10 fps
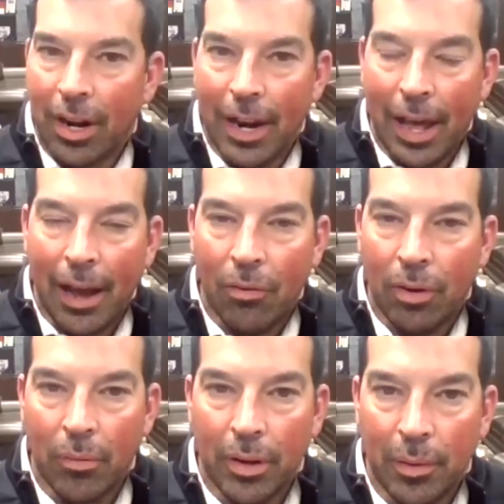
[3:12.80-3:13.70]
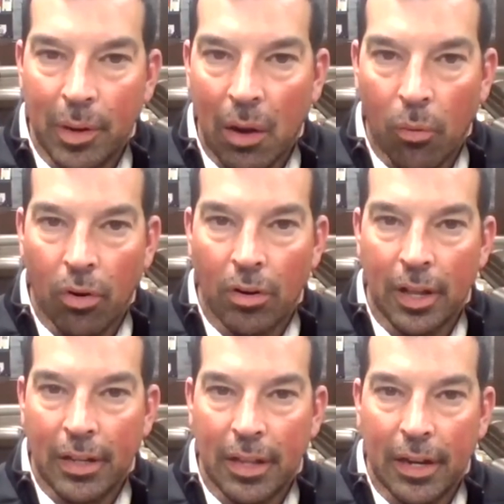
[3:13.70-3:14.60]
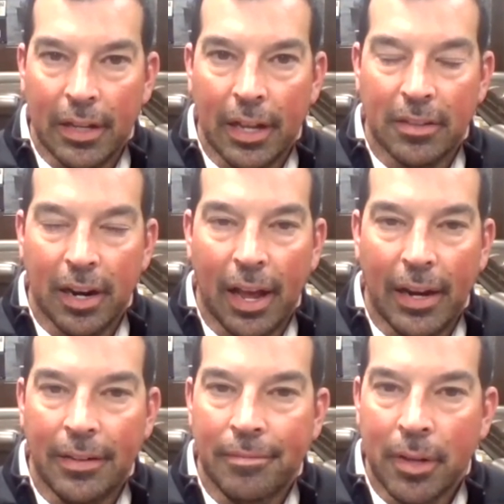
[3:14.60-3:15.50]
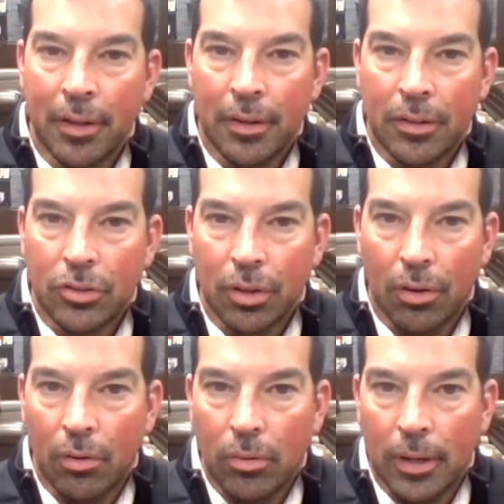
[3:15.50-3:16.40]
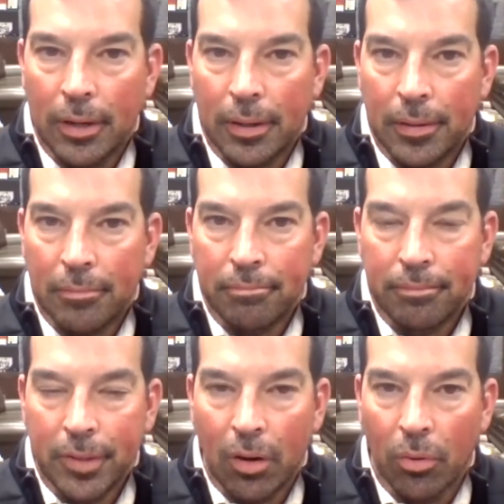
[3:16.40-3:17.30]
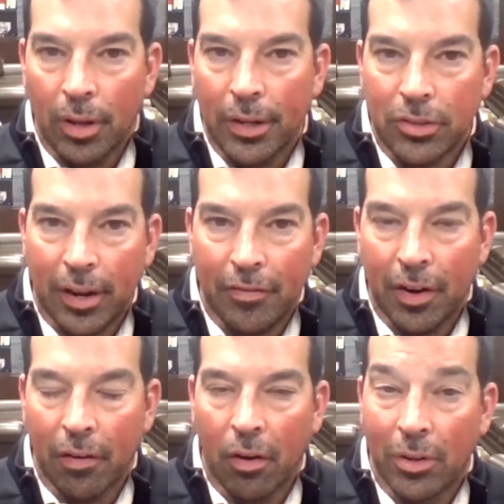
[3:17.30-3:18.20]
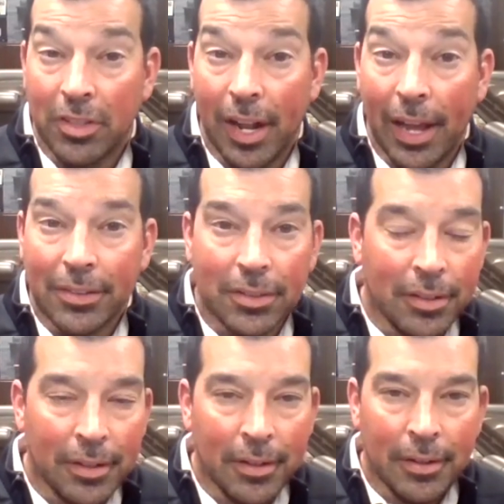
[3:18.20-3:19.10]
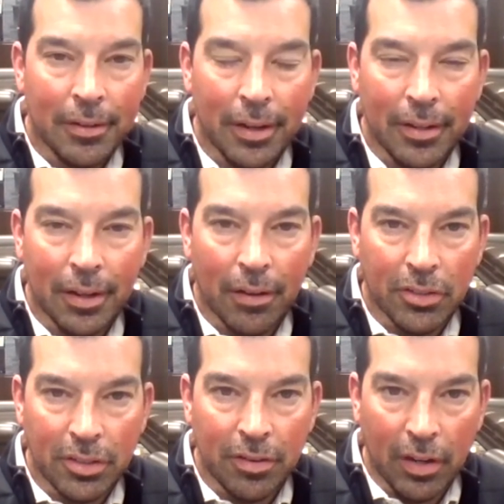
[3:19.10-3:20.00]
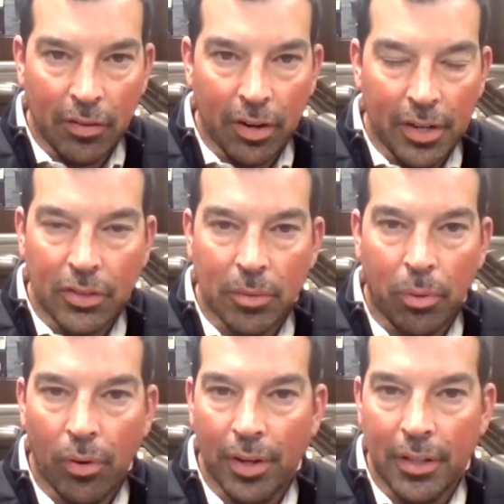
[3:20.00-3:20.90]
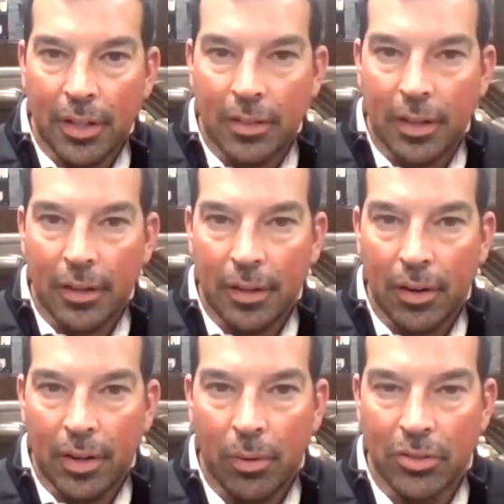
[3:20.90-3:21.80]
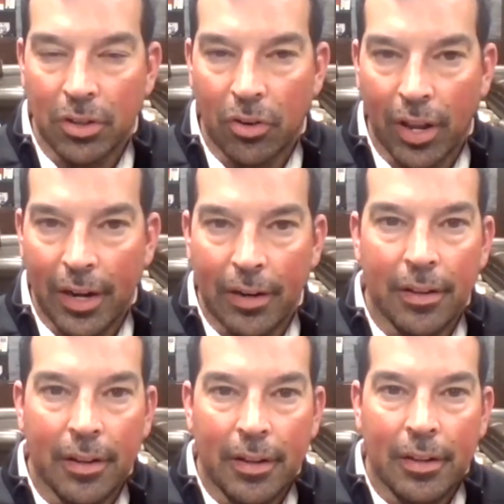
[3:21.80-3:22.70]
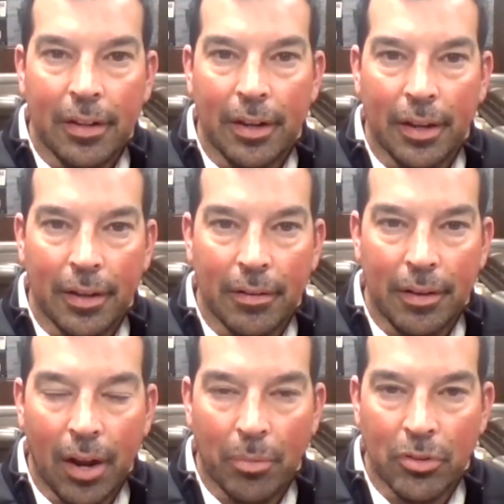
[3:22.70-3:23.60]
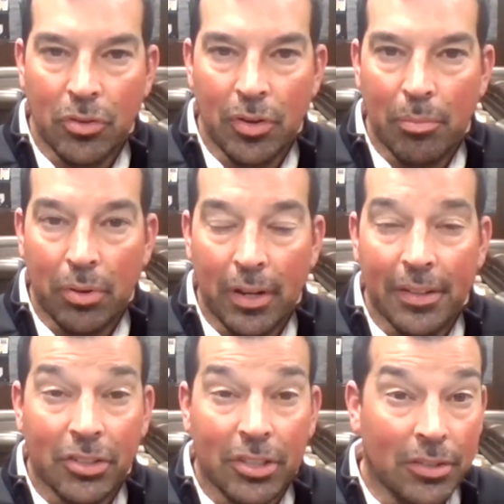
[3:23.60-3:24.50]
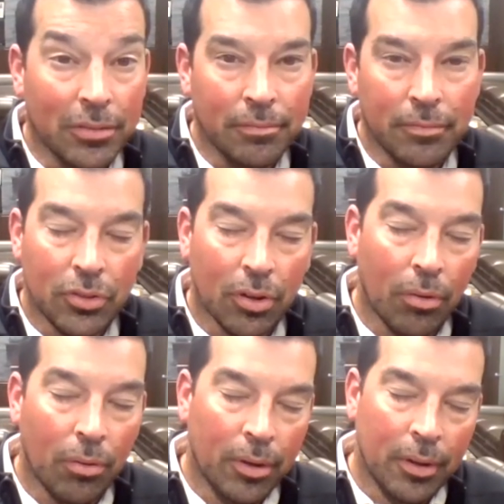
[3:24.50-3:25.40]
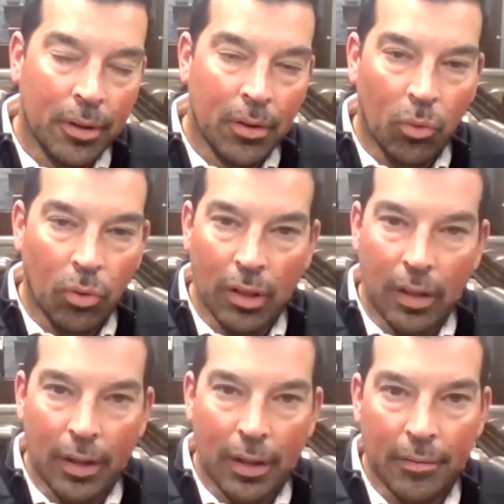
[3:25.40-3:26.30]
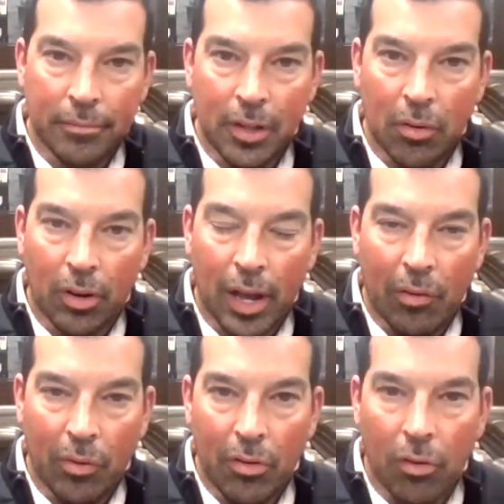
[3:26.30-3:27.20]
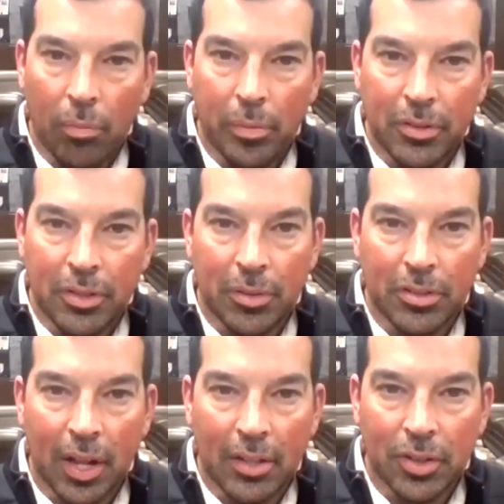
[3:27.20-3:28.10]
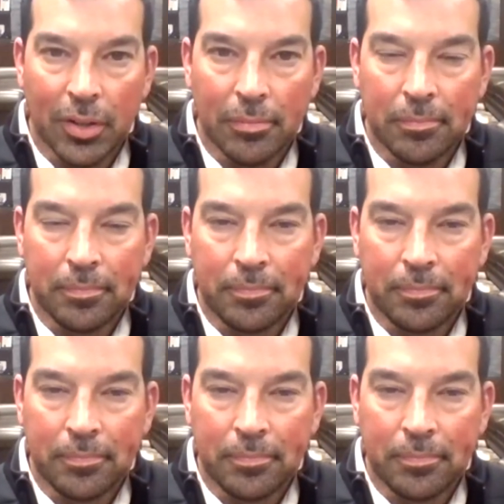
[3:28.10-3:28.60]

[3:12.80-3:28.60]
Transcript: of right now, we got word that he got denied. So, you know, we're going to try to figure out what's next. And obviously very, very disappointed that they, you know, he wasn't granted an opportunity to play this season. So we'll, you know, we'll kind of regroup and see what's next here.